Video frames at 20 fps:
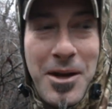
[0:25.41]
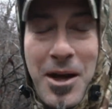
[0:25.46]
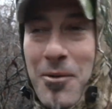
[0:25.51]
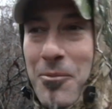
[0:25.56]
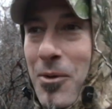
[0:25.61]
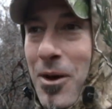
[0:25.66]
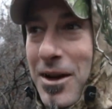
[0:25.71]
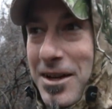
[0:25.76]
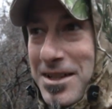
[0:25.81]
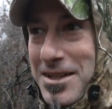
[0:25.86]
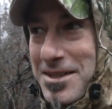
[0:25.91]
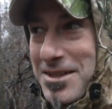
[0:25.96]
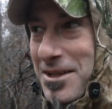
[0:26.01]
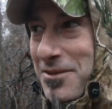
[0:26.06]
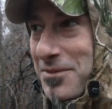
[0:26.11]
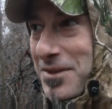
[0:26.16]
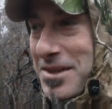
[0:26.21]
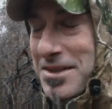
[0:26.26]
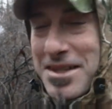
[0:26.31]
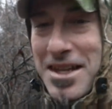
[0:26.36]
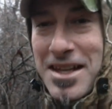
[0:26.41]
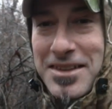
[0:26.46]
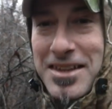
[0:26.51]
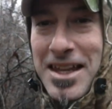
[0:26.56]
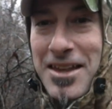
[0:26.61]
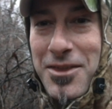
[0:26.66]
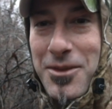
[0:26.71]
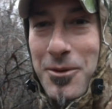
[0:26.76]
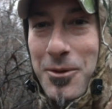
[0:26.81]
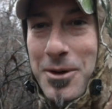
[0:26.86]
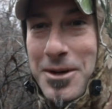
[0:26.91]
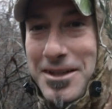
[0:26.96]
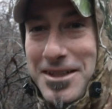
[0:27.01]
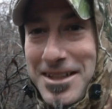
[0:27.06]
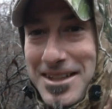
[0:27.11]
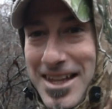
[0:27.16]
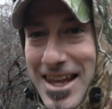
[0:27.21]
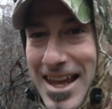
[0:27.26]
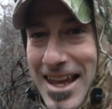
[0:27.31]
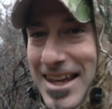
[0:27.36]
I'm walking stuff that's not that thorny
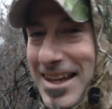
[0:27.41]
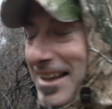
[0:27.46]
today.